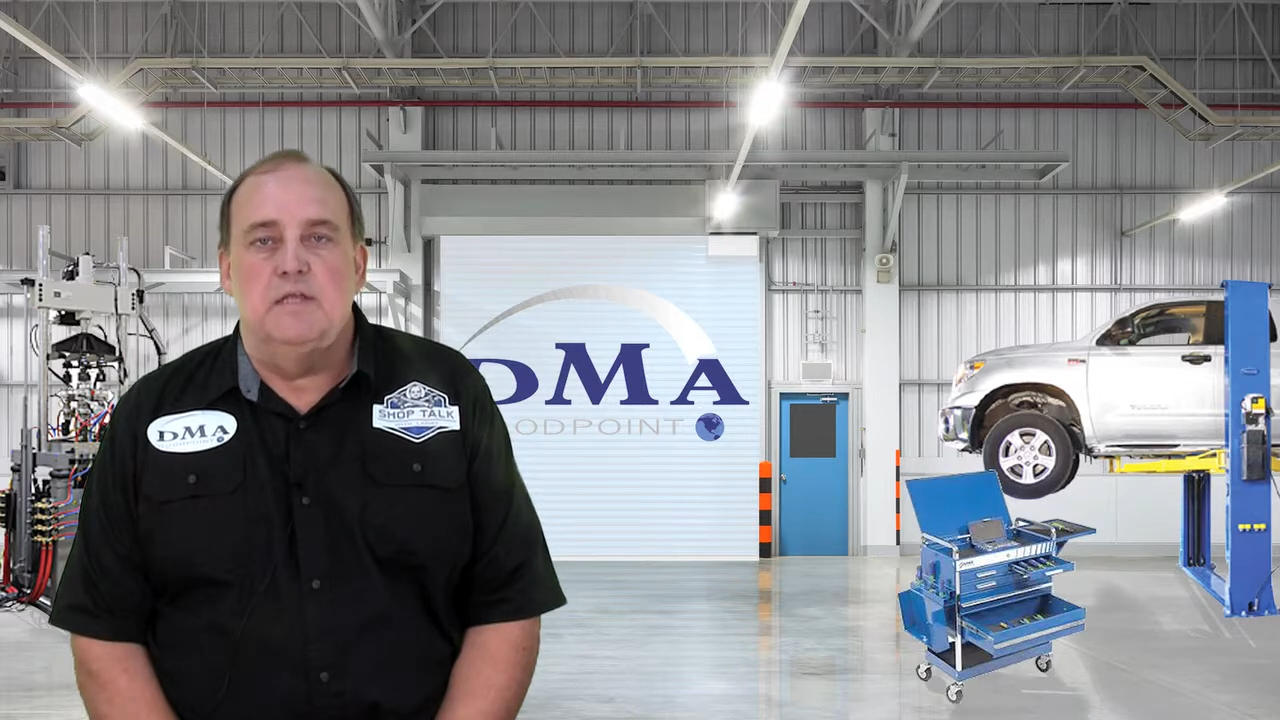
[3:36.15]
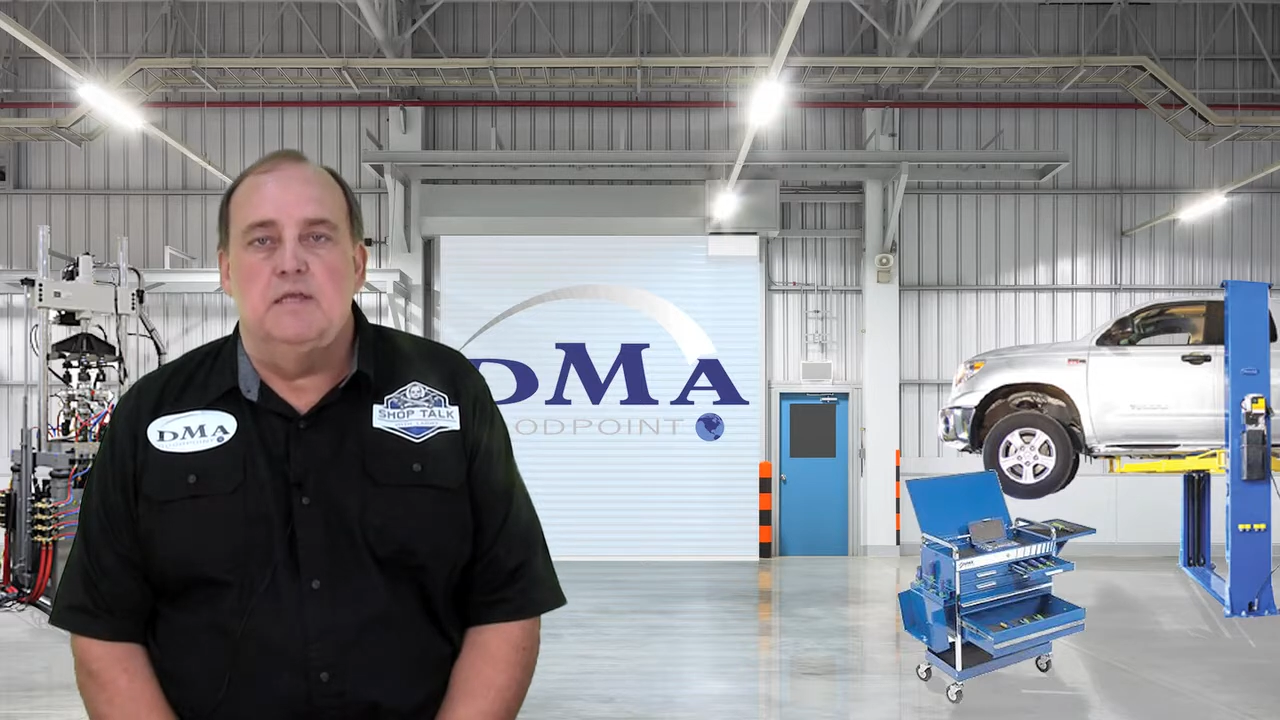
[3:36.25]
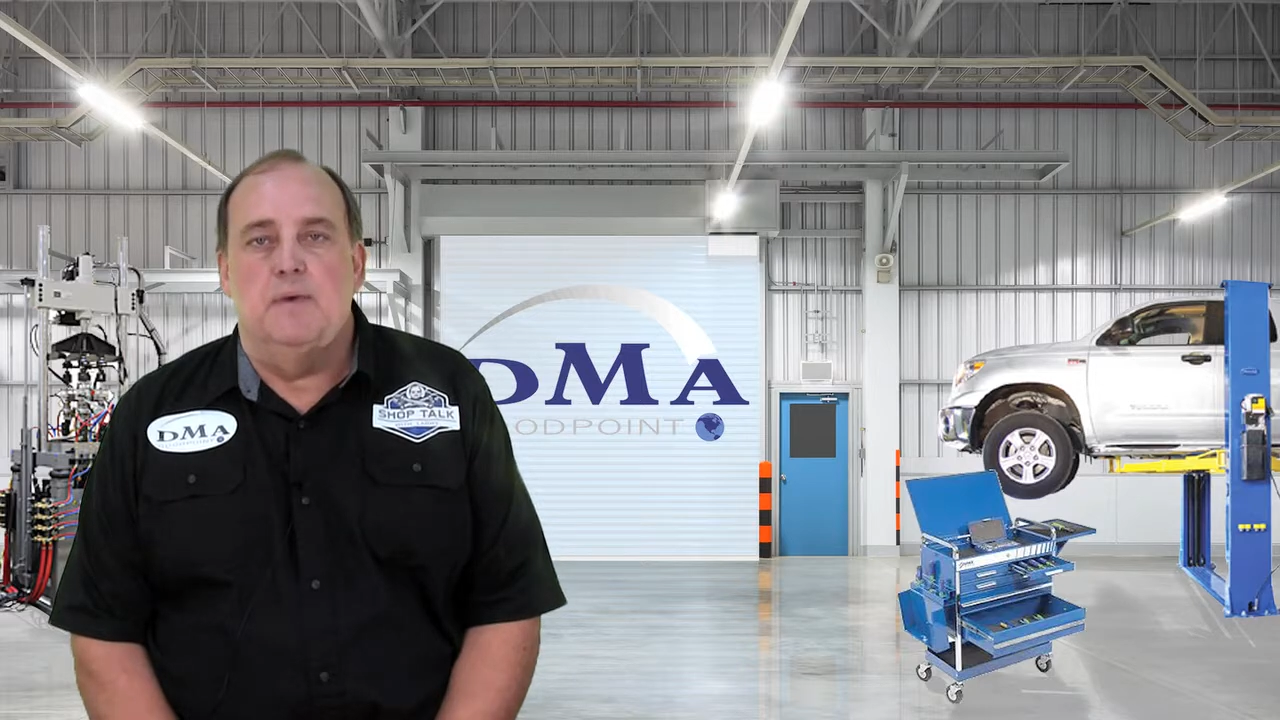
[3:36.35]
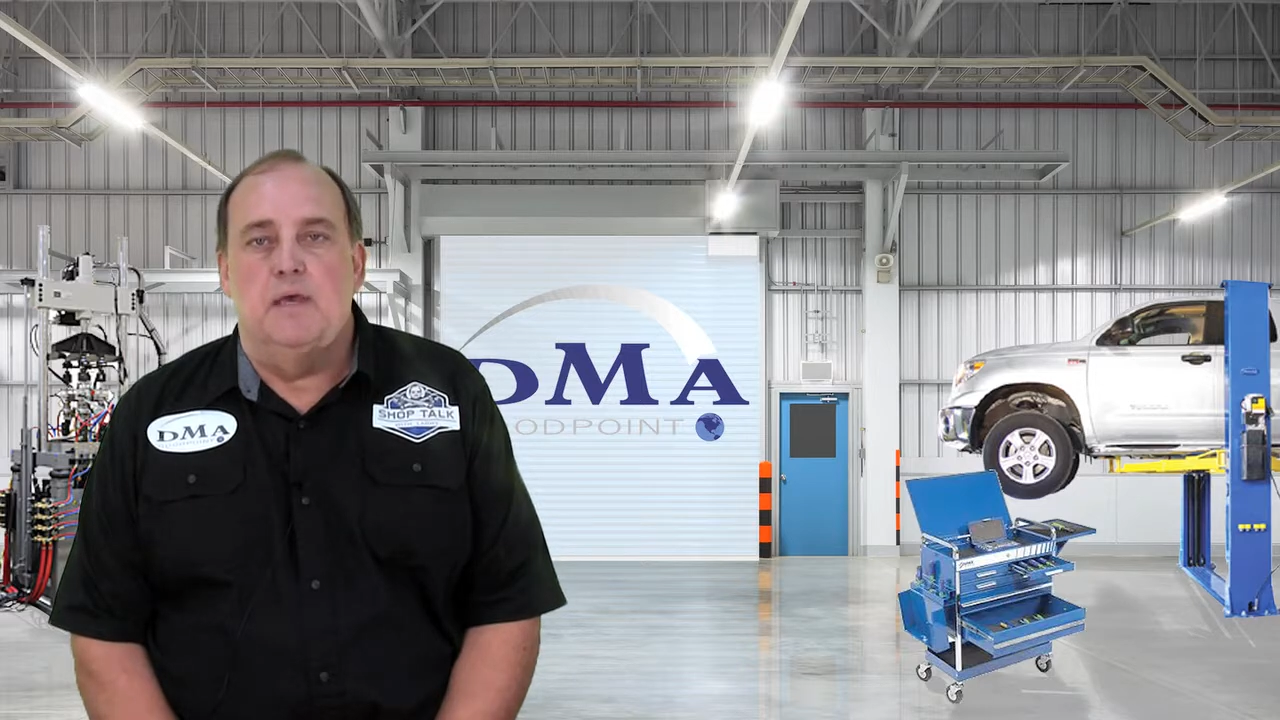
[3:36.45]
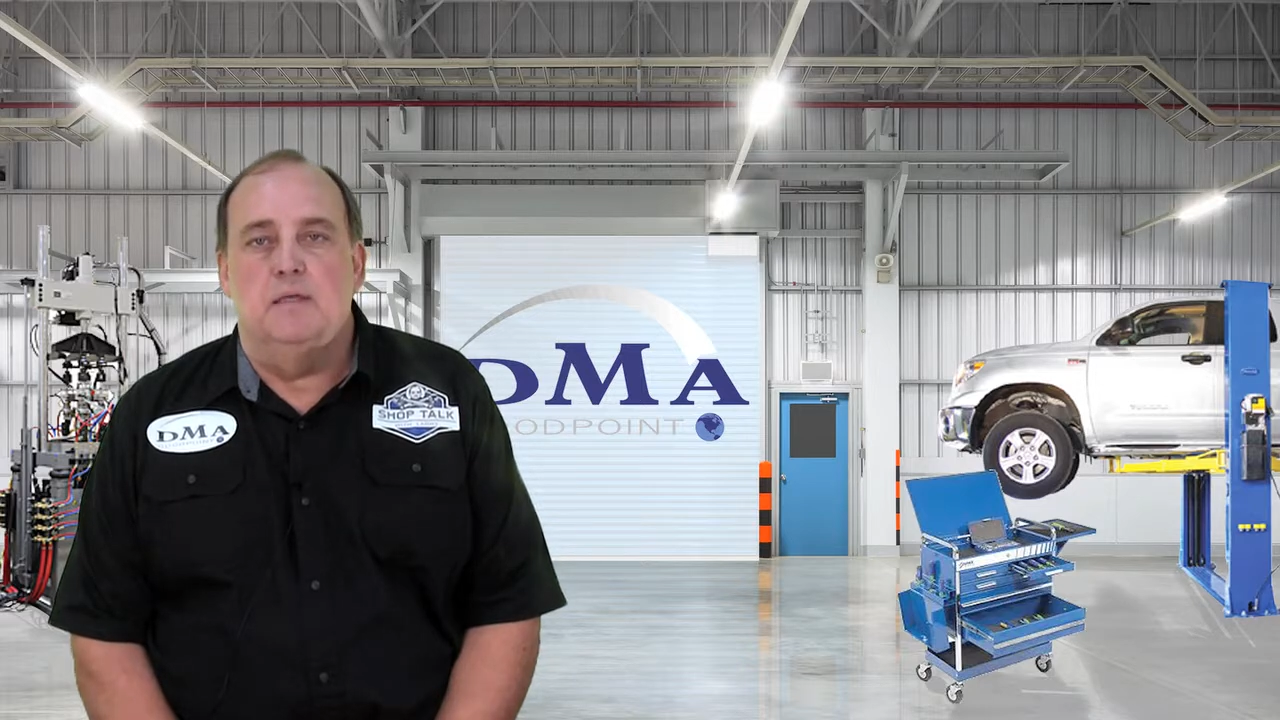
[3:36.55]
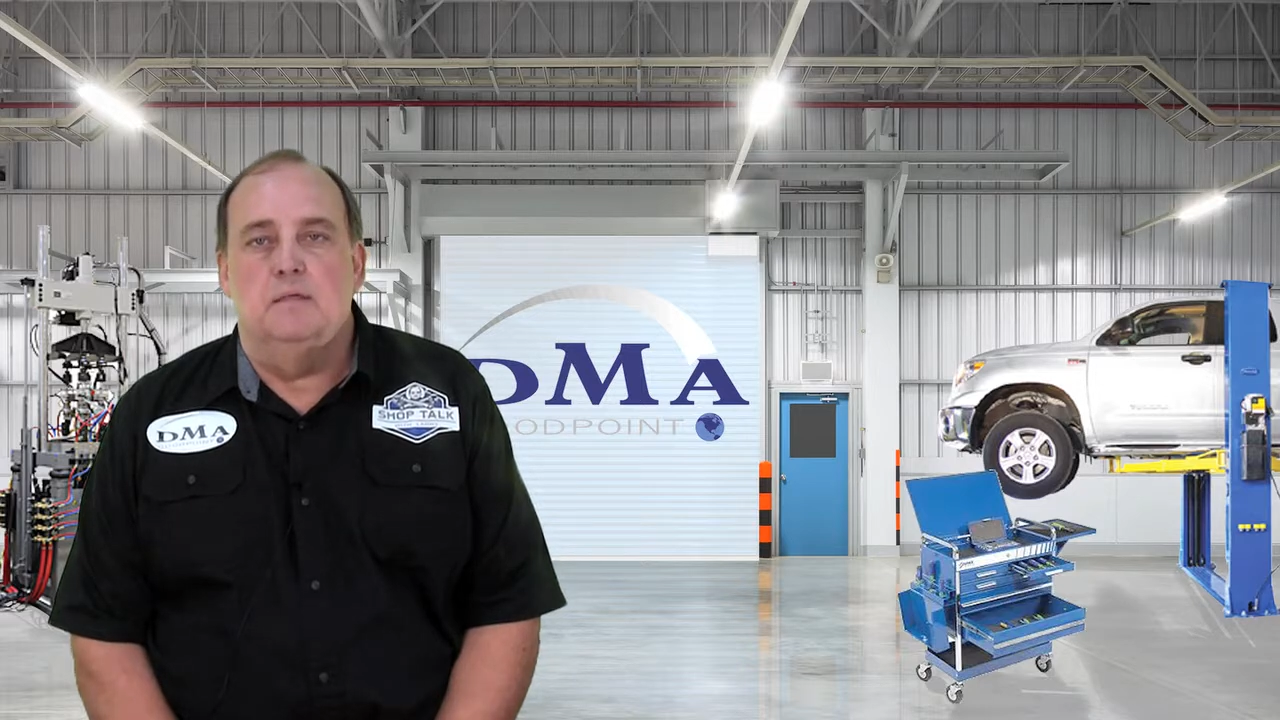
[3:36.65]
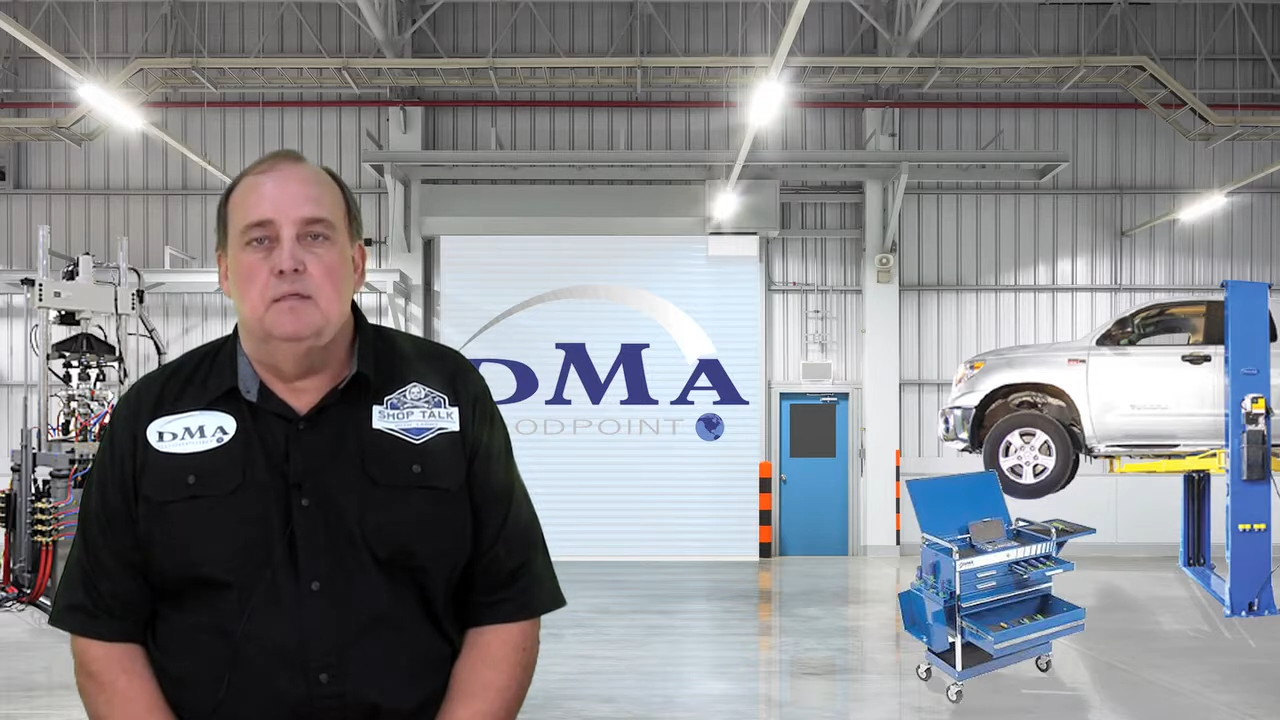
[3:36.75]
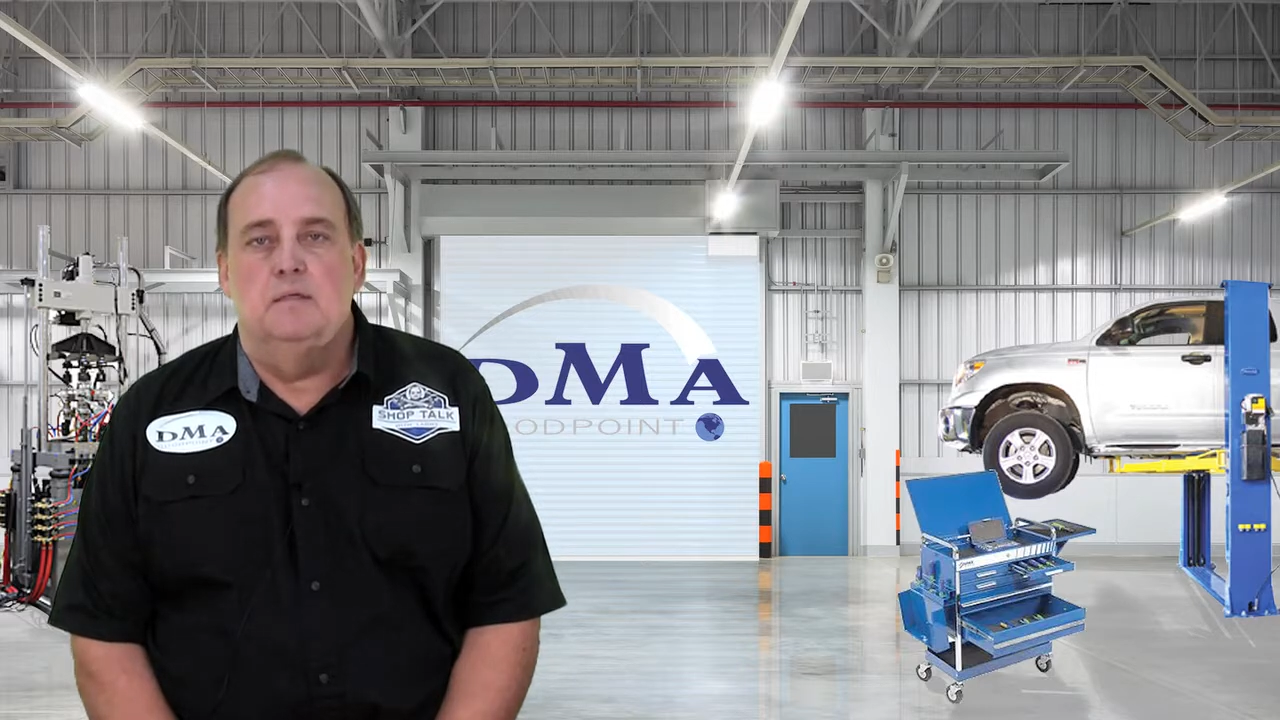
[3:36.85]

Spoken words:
DMA.